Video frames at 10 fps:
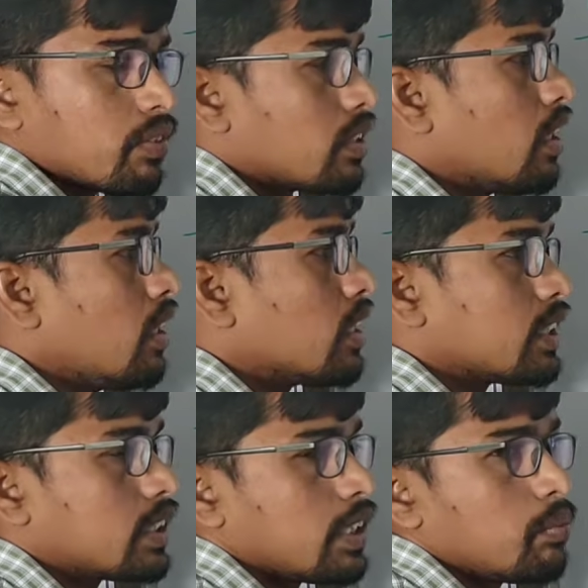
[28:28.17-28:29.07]
with the
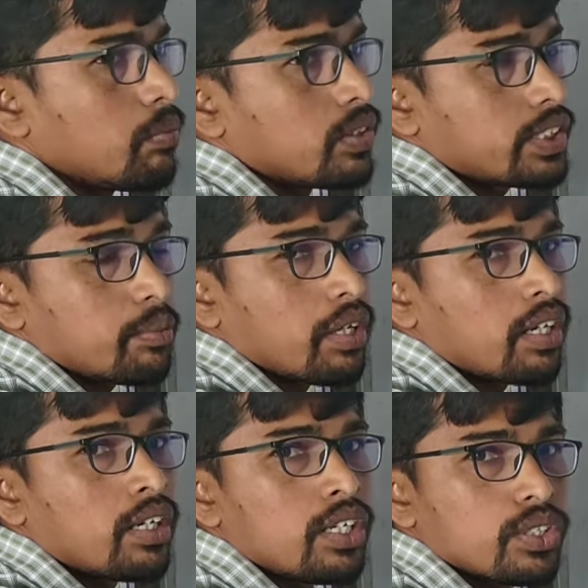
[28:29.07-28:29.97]

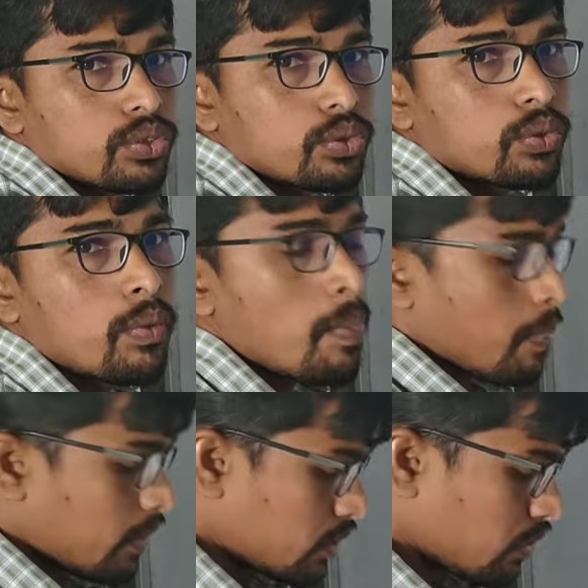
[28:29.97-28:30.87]
seama. So
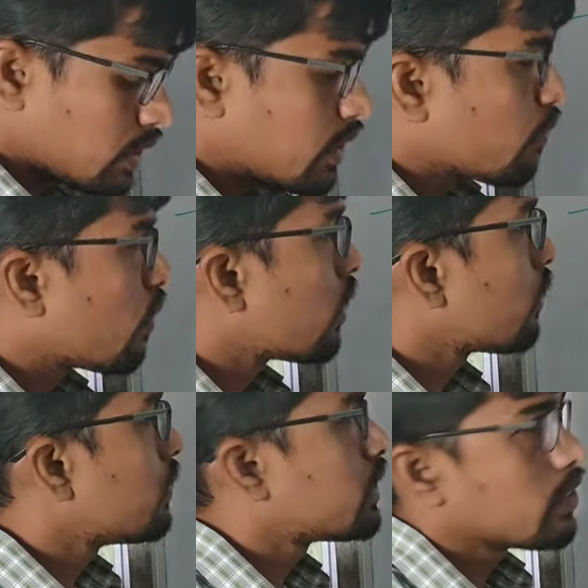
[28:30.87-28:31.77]
this was the
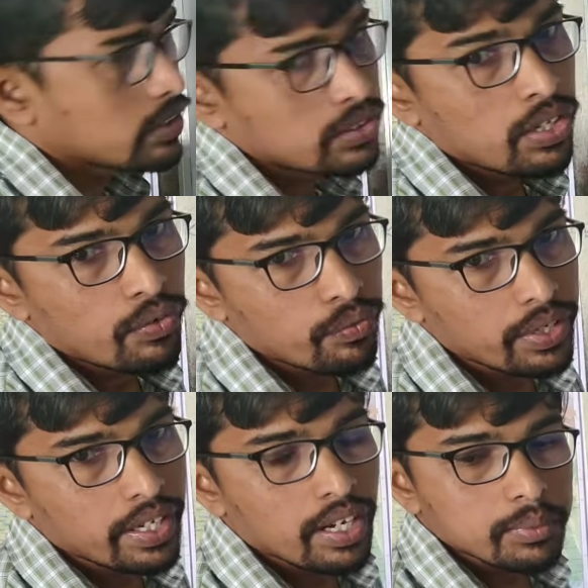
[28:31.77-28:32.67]
fault which
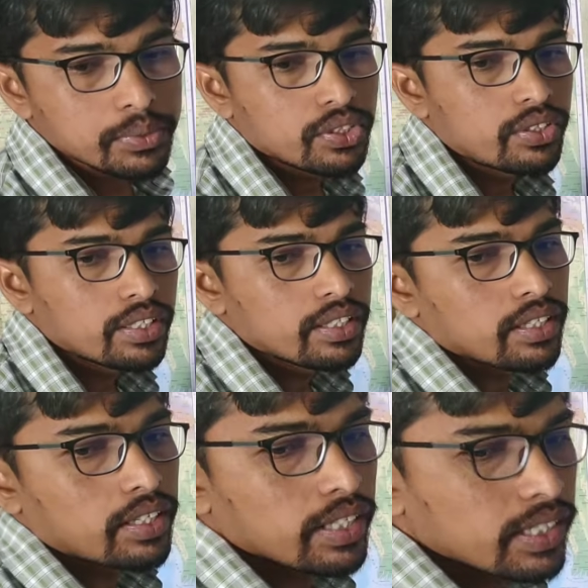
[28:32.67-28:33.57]
we observed in